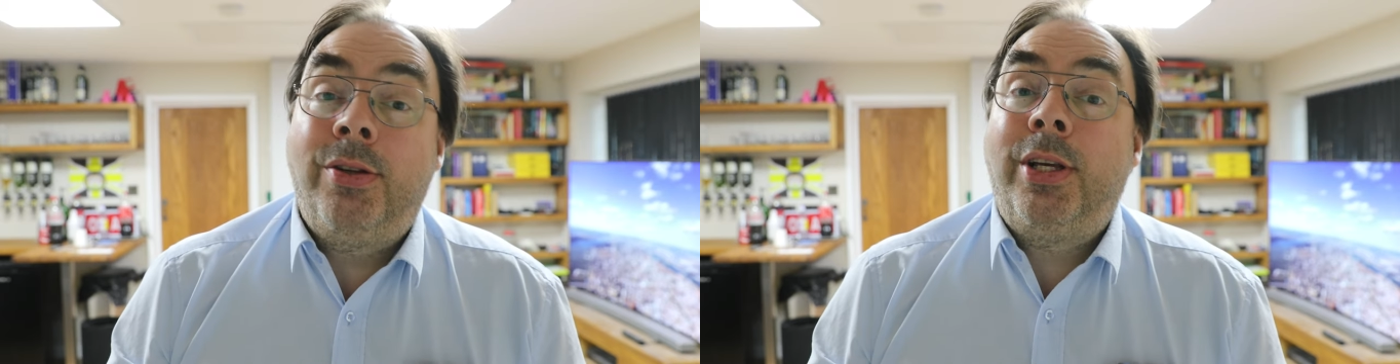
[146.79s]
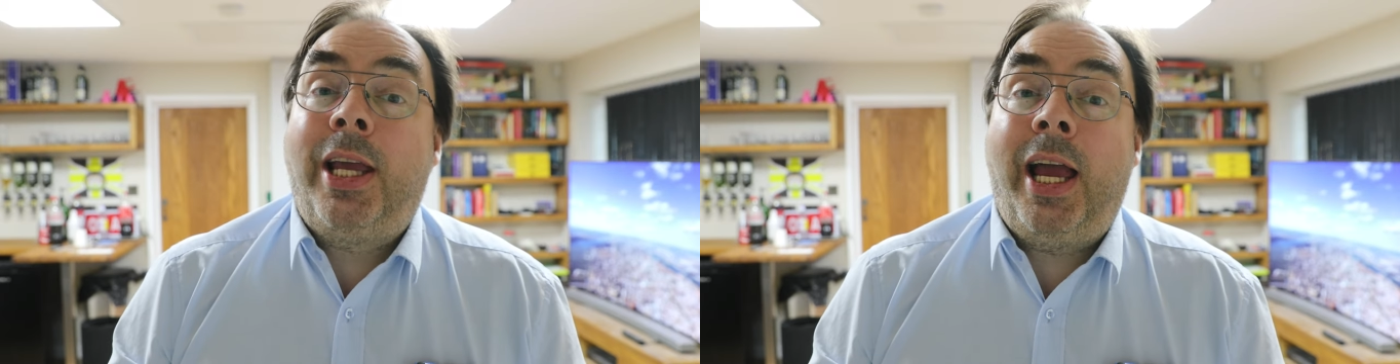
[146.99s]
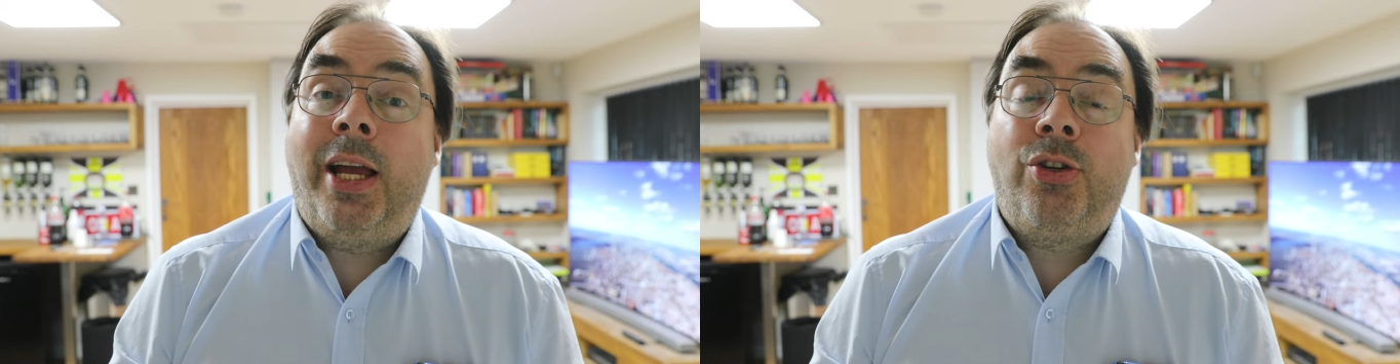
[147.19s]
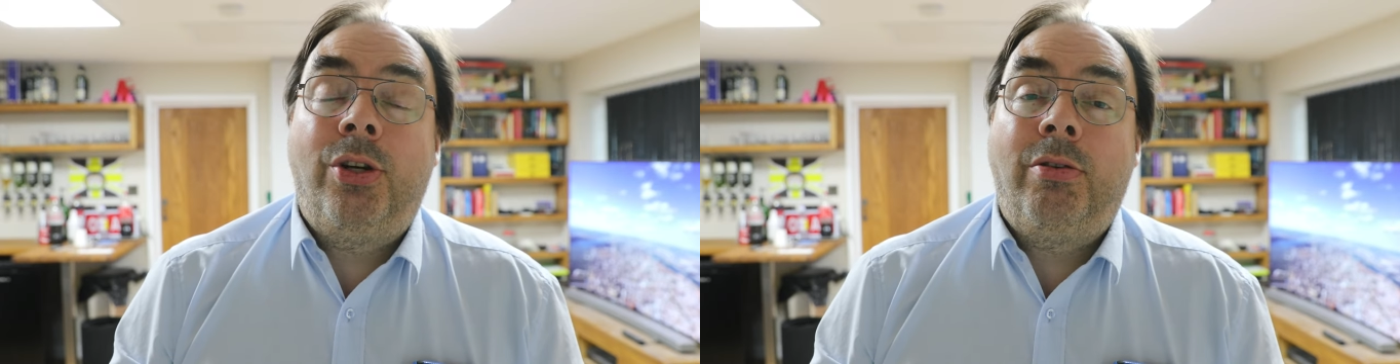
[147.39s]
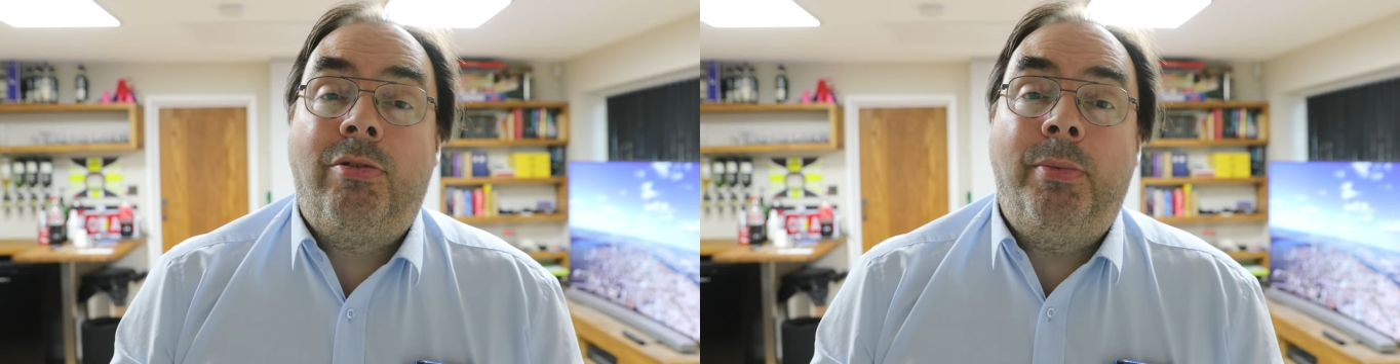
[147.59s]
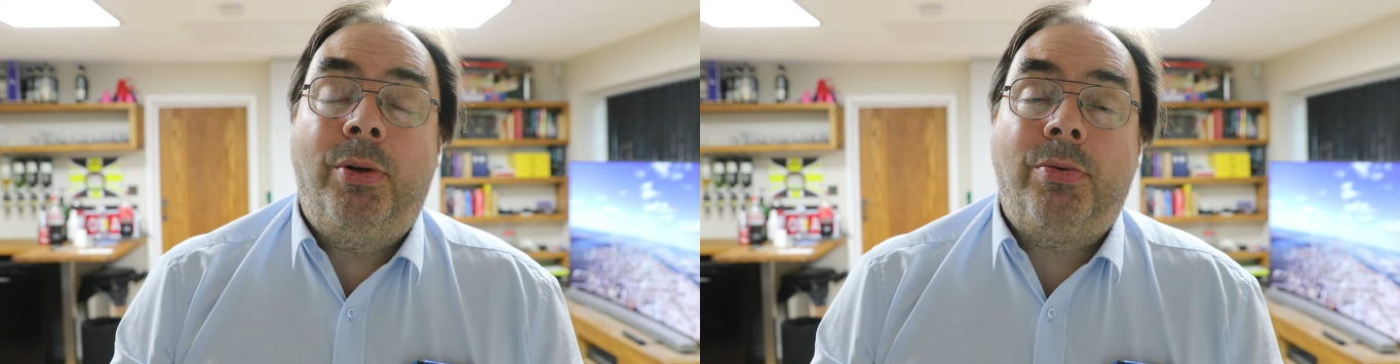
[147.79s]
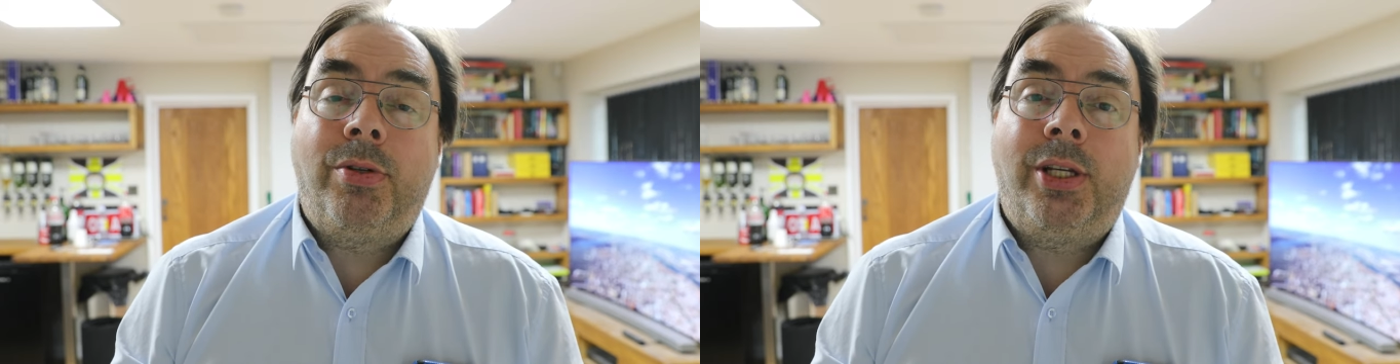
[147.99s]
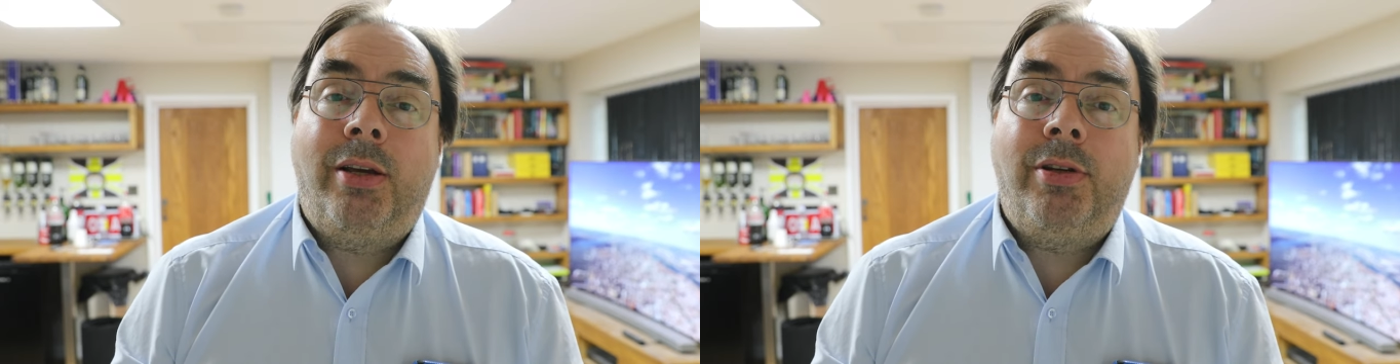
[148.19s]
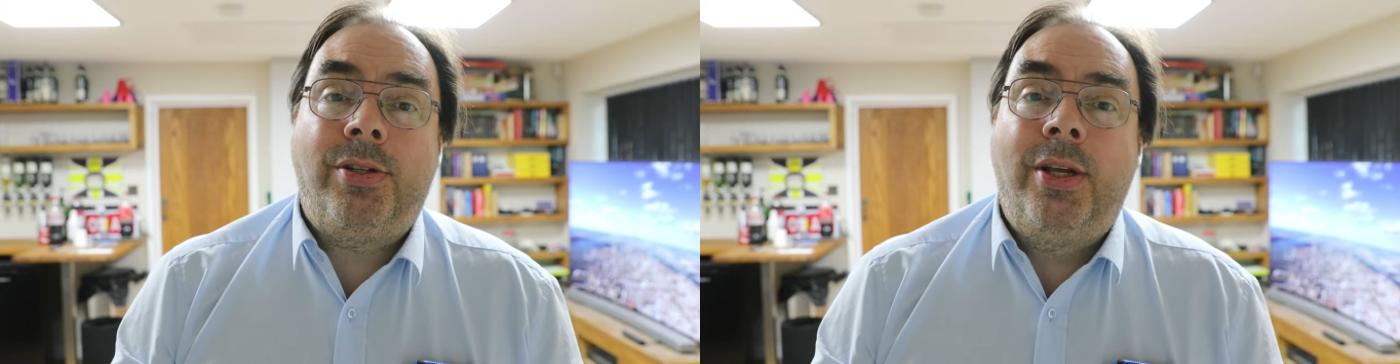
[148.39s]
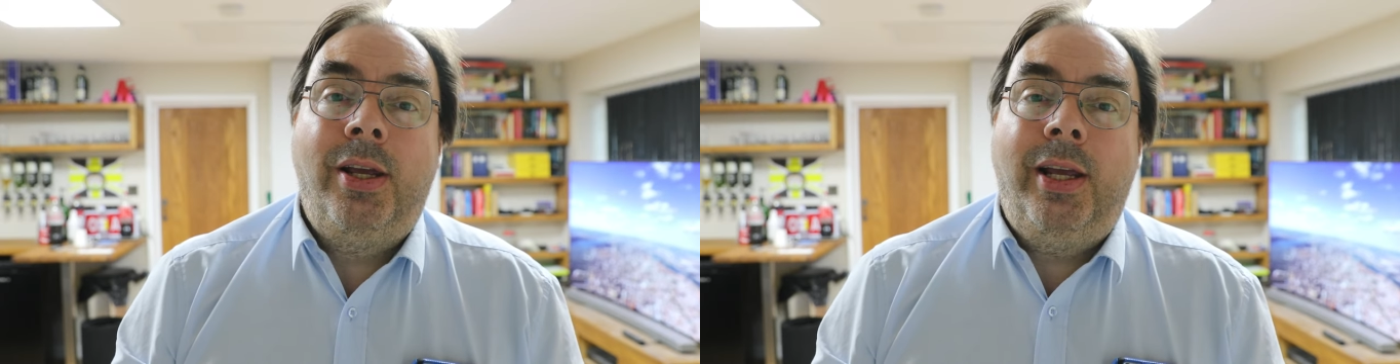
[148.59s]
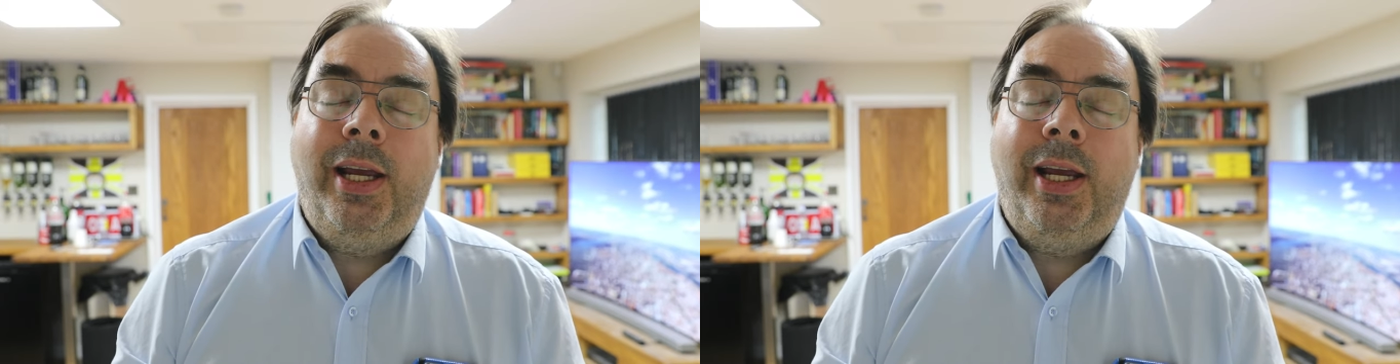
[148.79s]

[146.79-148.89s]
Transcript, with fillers: to catch criminals and terrorists?